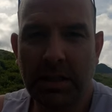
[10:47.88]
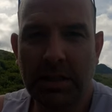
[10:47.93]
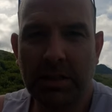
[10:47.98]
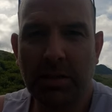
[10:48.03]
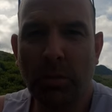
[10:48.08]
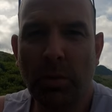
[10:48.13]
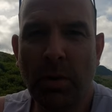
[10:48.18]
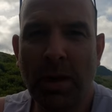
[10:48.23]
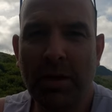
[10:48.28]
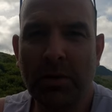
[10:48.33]
in
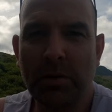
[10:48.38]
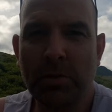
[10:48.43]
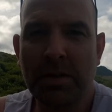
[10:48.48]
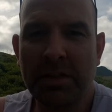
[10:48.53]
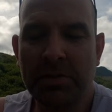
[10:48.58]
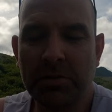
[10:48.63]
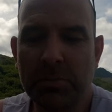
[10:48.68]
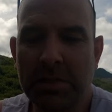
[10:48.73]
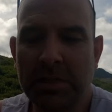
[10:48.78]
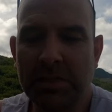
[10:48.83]
the wet or
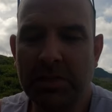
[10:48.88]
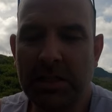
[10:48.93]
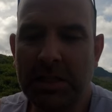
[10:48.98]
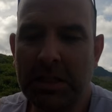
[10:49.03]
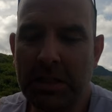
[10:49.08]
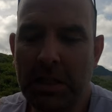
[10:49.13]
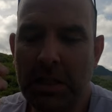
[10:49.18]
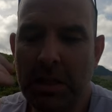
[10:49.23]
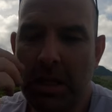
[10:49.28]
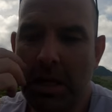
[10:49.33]
when it's
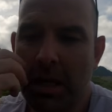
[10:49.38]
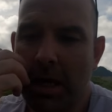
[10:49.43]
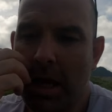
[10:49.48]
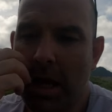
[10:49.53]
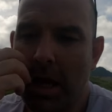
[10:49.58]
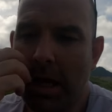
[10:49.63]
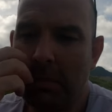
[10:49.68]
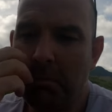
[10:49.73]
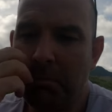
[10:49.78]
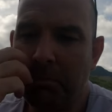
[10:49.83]
misty.
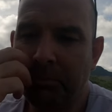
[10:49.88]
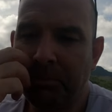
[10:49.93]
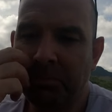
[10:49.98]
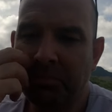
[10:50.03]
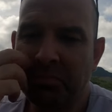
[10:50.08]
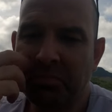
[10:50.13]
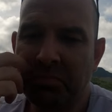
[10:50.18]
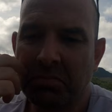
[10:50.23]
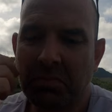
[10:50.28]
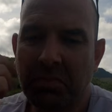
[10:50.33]
Um,
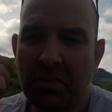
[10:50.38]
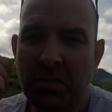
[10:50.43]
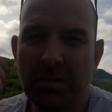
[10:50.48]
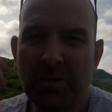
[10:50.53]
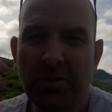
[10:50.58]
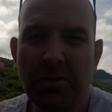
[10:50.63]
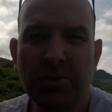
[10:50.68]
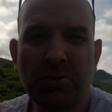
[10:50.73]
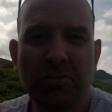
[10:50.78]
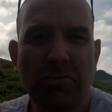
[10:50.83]

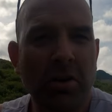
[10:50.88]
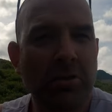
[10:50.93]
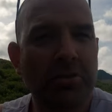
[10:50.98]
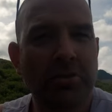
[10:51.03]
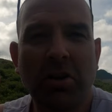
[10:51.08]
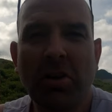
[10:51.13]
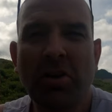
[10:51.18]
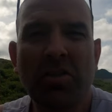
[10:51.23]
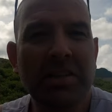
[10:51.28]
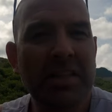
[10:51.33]
loose rocks,
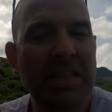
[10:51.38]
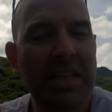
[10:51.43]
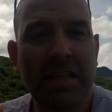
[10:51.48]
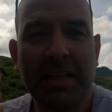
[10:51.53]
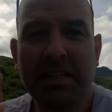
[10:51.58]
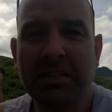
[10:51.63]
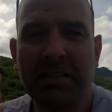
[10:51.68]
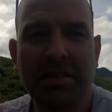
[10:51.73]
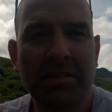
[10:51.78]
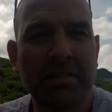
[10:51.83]
hardly
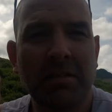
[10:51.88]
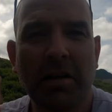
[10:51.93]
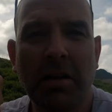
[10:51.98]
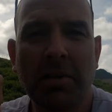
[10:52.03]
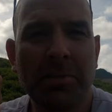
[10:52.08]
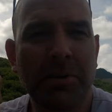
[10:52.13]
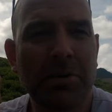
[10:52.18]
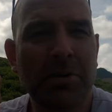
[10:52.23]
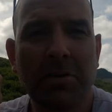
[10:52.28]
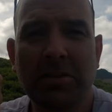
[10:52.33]
any, didn't
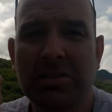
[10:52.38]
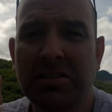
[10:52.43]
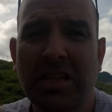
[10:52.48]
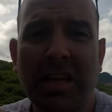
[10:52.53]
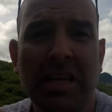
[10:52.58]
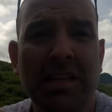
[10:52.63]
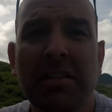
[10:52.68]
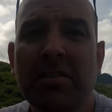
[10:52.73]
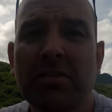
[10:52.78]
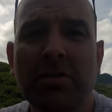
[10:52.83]
come across
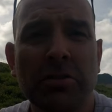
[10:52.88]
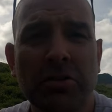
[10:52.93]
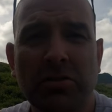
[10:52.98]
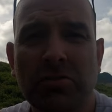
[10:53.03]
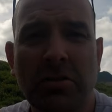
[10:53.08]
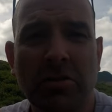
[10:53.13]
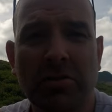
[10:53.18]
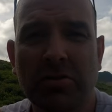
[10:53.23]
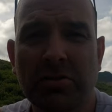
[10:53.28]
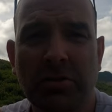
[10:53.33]
any loose
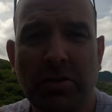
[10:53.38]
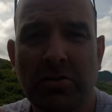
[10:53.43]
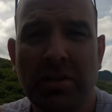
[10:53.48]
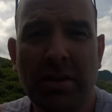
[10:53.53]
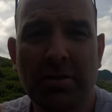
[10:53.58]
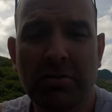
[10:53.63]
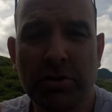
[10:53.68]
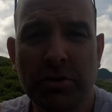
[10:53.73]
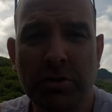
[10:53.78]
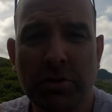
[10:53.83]
rocks on
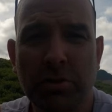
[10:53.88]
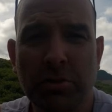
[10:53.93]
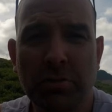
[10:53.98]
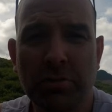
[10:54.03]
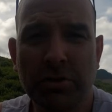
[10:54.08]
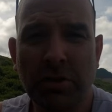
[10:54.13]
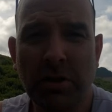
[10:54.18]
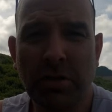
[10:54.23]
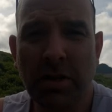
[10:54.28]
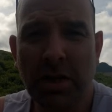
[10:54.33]
there at
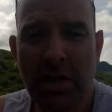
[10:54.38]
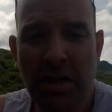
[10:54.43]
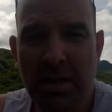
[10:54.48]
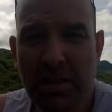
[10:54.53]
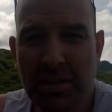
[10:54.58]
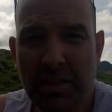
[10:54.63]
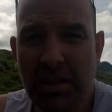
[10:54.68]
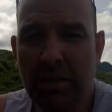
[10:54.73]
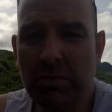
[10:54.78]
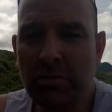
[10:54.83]
all. So
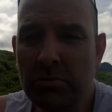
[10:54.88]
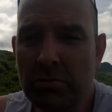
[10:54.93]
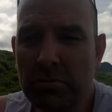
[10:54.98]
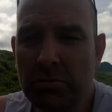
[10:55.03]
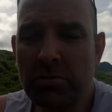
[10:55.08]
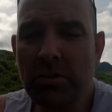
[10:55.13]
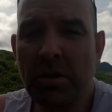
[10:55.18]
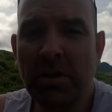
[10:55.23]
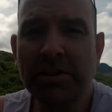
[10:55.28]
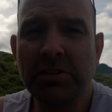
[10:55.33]
they were
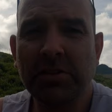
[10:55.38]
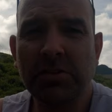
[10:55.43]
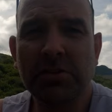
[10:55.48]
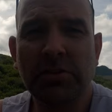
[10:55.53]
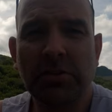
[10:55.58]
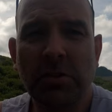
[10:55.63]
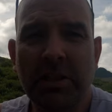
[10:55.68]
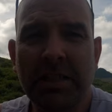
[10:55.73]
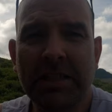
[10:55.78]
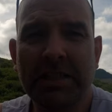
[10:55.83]
all nice and
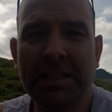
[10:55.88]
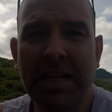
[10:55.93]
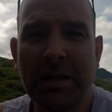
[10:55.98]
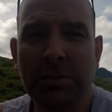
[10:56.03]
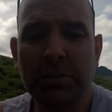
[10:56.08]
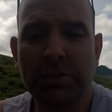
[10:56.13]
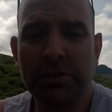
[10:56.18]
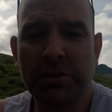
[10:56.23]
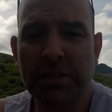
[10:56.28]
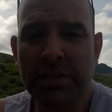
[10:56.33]
solid,
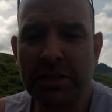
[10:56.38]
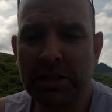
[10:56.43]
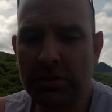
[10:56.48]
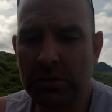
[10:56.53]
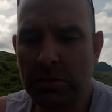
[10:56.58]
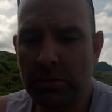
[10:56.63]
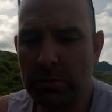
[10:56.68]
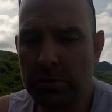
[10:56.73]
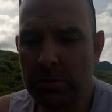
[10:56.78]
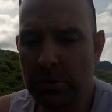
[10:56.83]
that wasn't an
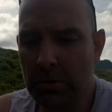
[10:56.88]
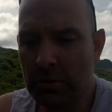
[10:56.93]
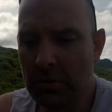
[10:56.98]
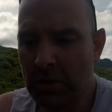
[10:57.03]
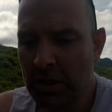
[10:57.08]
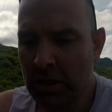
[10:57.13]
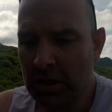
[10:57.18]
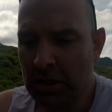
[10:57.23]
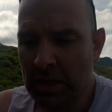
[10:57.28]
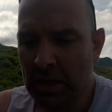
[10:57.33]
issue at all.
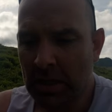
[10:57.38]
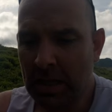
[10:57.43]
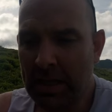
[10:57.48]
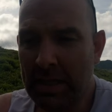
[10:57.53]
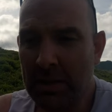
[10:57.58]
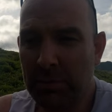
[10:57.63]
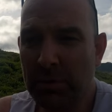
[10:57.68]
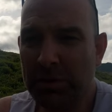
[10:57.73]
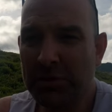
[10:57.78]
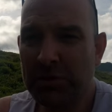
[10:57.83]

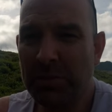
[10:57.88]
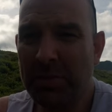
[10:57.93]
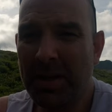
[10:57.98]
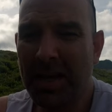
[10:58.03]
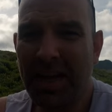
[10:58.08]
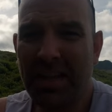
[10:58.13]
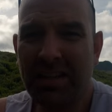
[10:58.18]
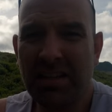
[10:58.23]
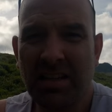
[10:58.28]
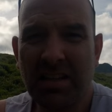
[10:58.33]
Uh, there was some
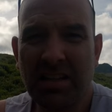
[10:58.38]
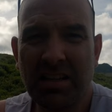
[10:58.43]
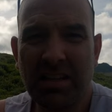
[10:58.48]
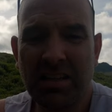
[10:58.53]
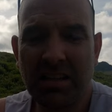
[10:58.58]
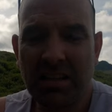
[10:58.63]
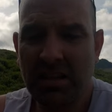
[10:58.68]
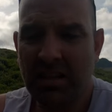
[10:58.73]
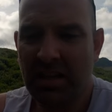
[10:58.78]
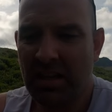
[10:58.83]
heather
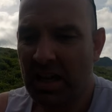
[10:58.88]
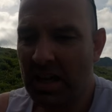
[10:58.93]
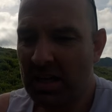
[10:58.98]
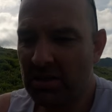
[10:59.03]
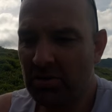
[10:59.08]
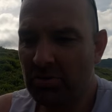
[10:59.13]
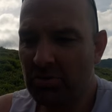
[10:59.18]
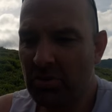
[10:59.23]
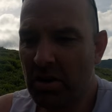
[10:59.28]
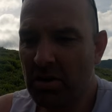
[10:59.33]

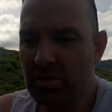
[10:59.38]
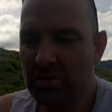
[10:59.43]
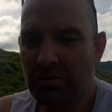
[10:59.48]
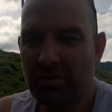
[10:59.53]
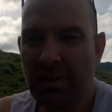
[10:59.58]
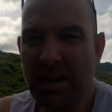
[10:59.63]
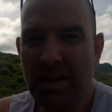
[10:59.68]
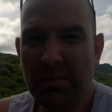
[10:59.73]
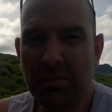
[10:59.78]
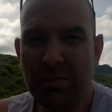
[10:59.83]
and grass
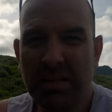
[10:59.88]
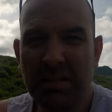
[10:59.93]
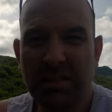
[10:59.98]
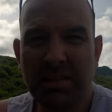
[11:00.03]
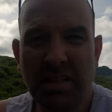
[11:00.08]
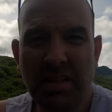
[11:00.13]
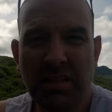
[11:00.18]
around, but it